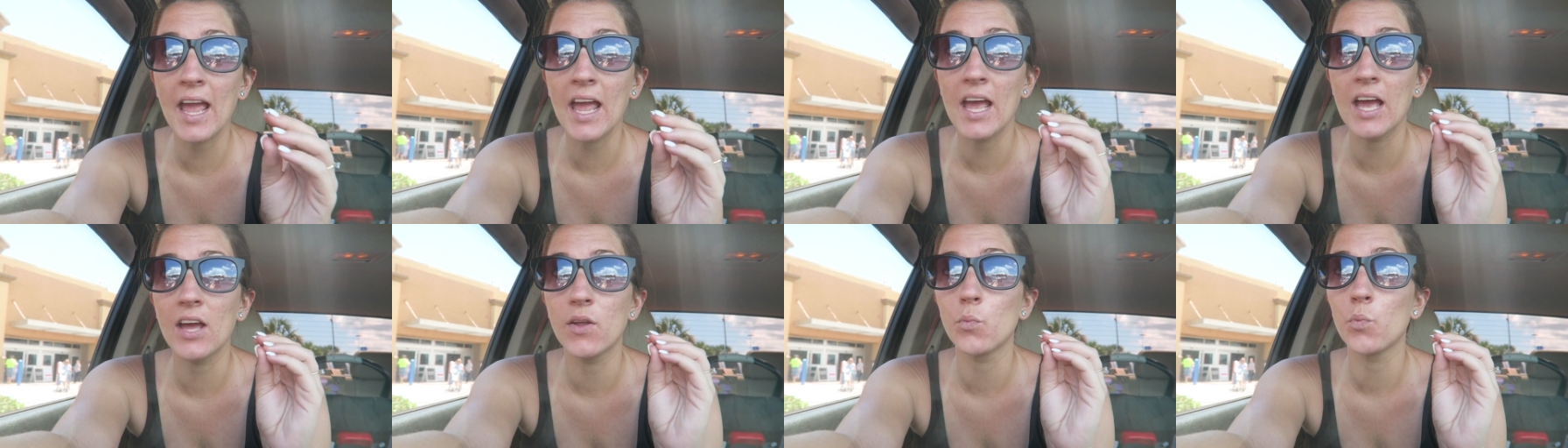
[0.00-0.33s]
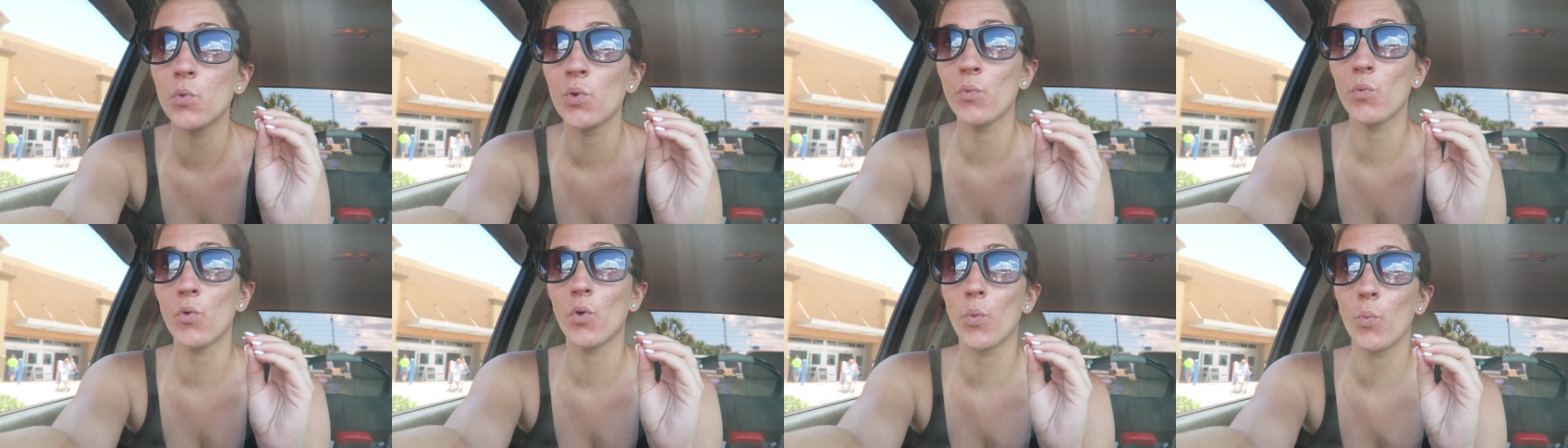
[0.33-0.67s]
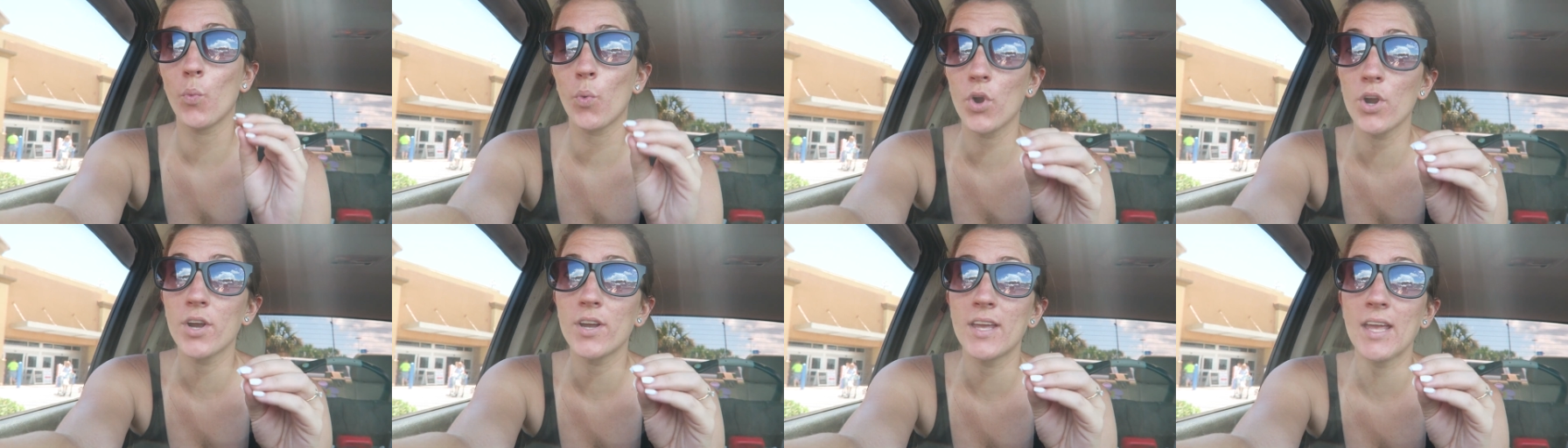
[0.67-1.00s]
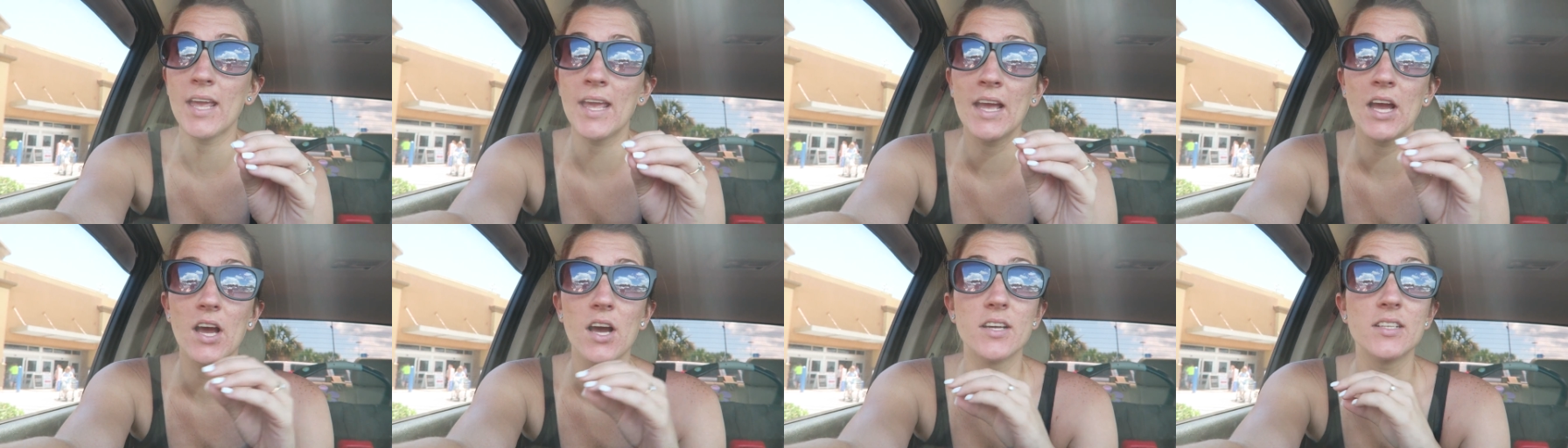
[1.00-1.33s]
and we were
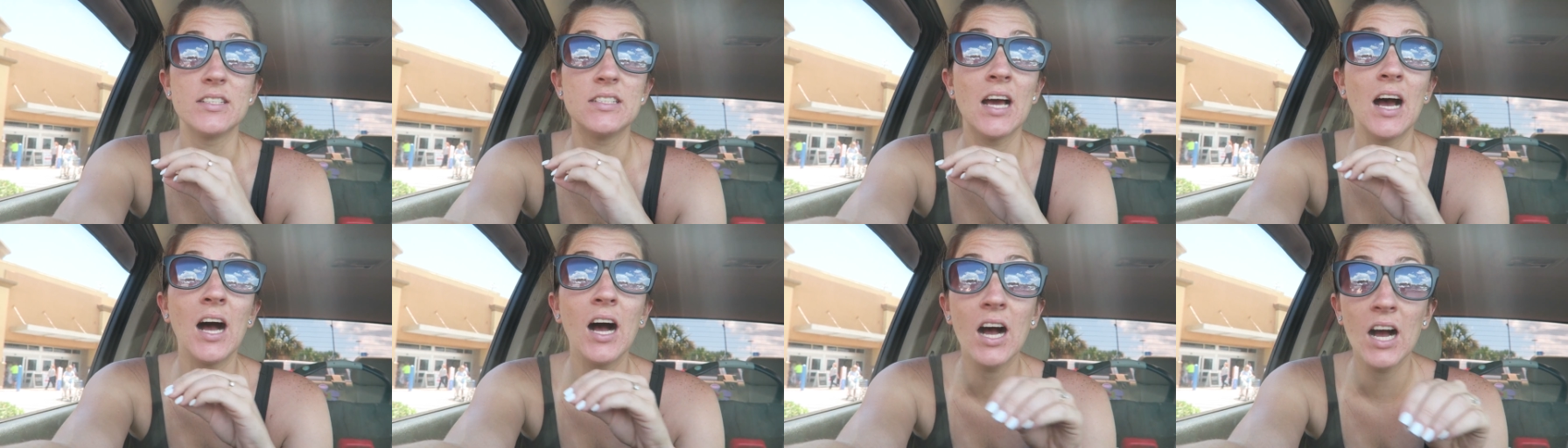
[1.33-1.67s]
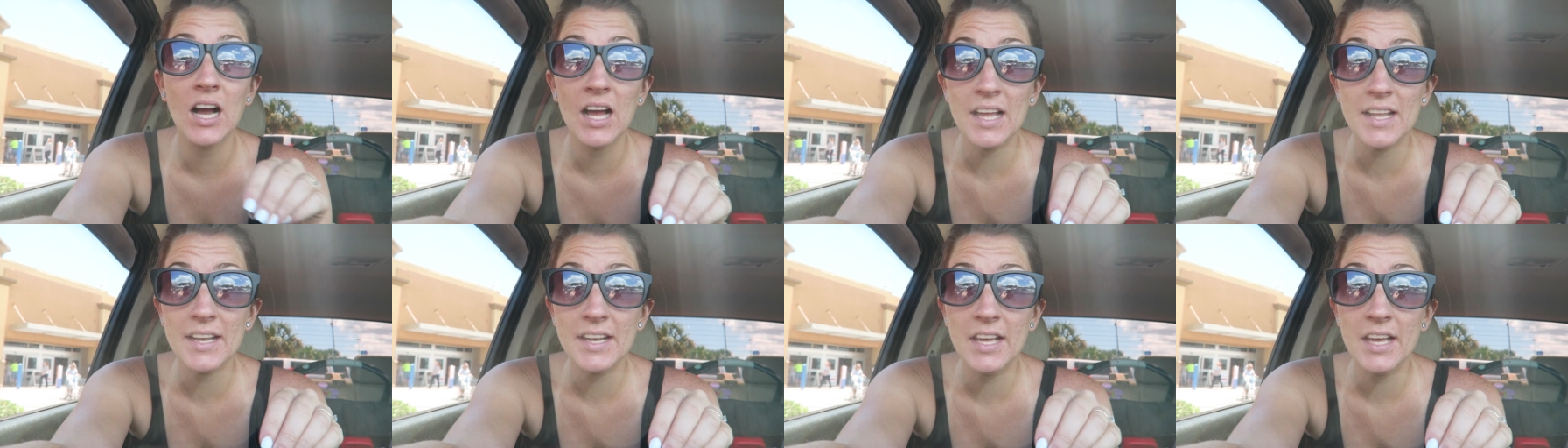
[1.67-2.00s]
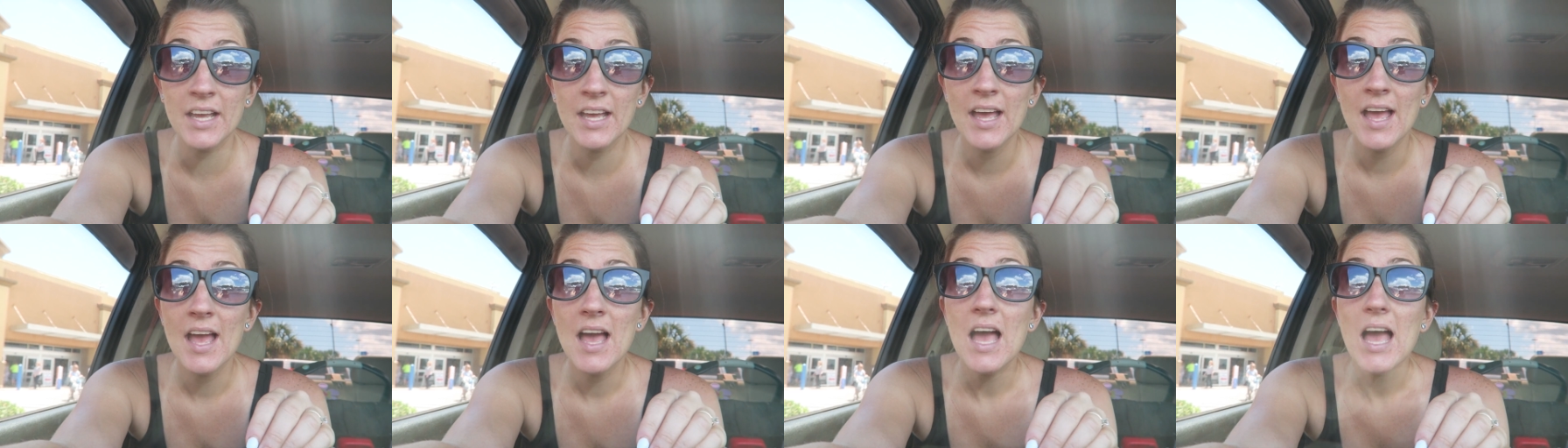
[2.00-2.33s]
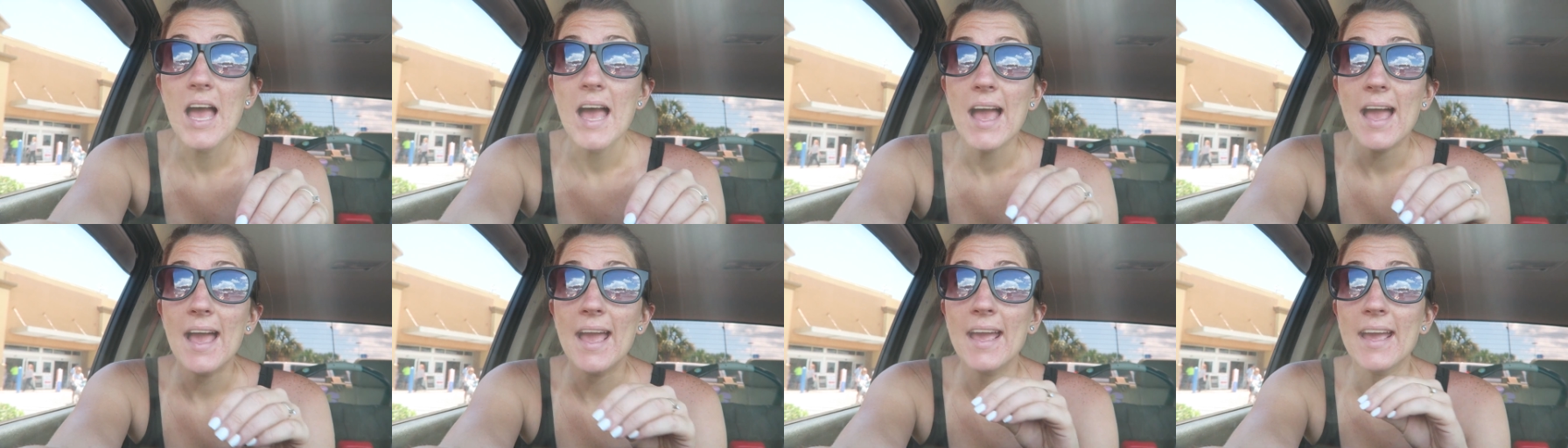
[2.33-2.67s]
working a ton
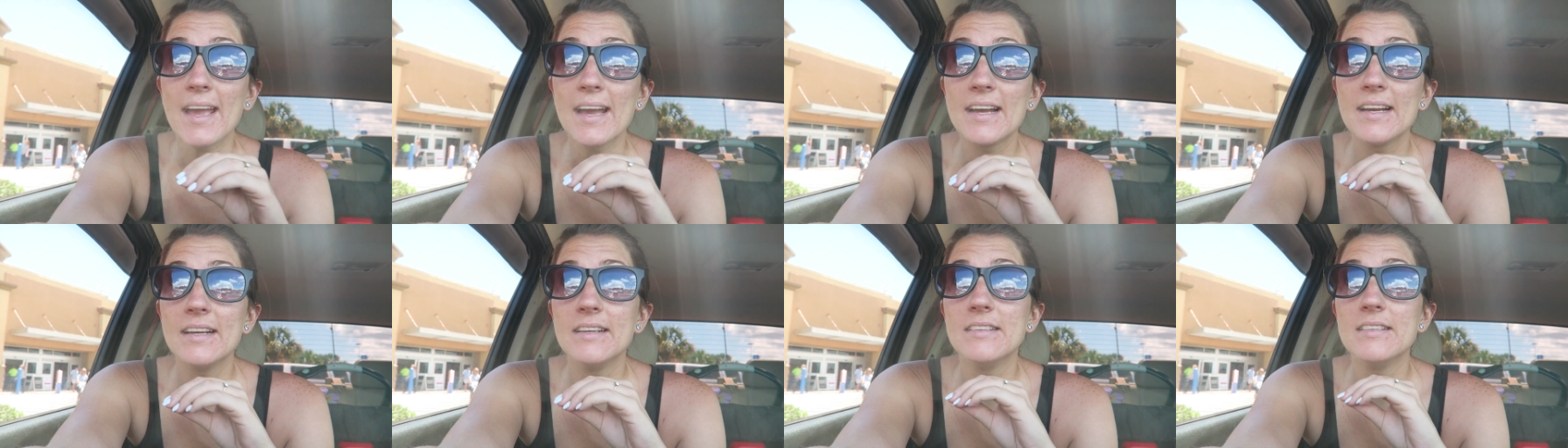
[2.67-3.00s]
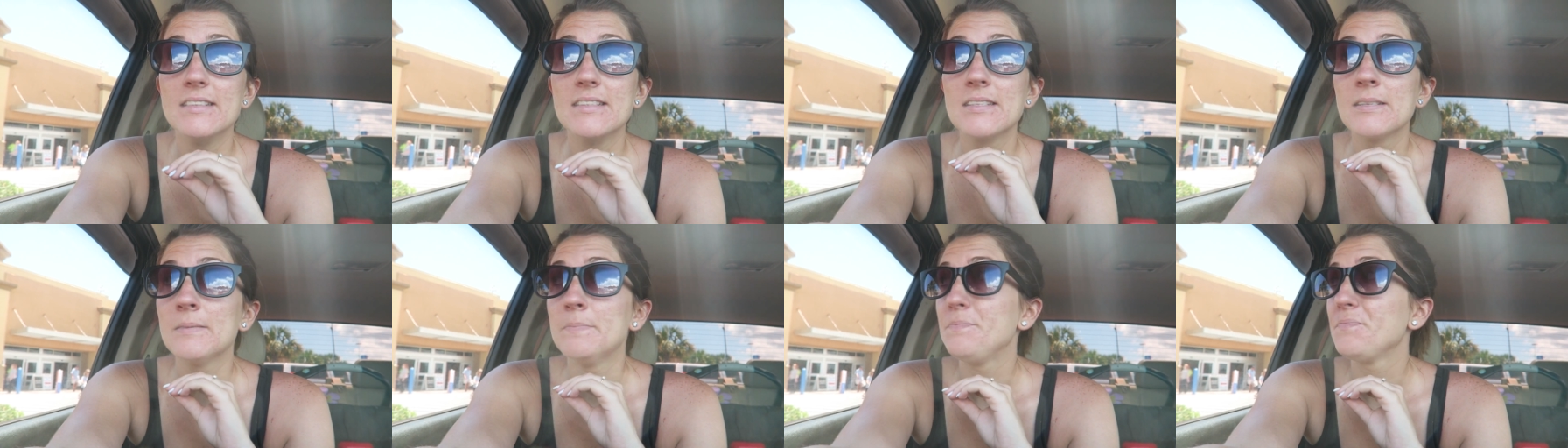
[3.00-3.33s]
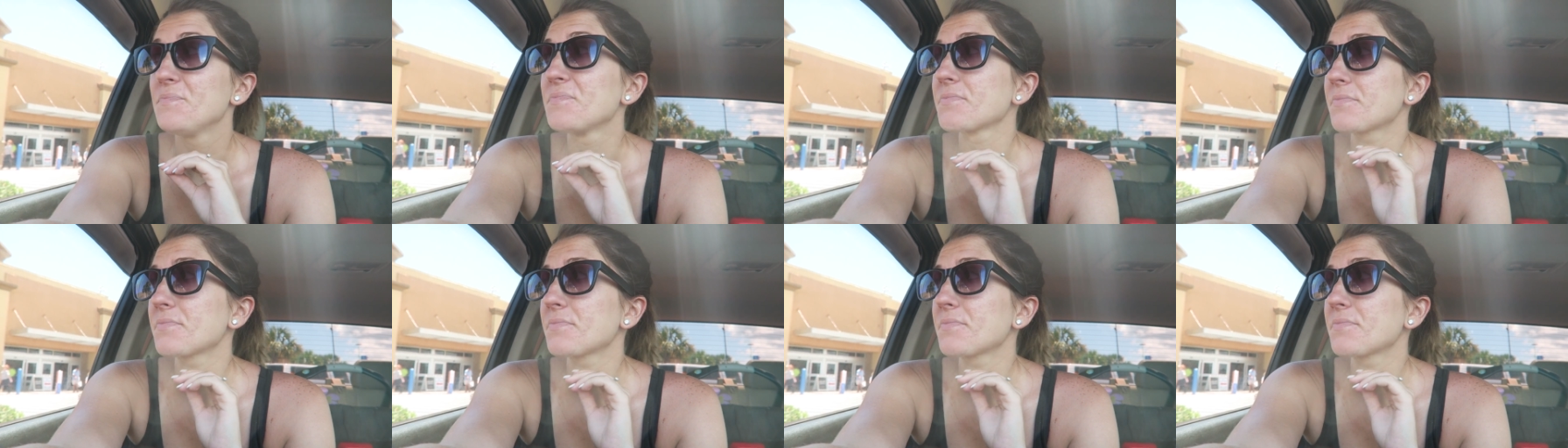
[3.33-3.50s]
and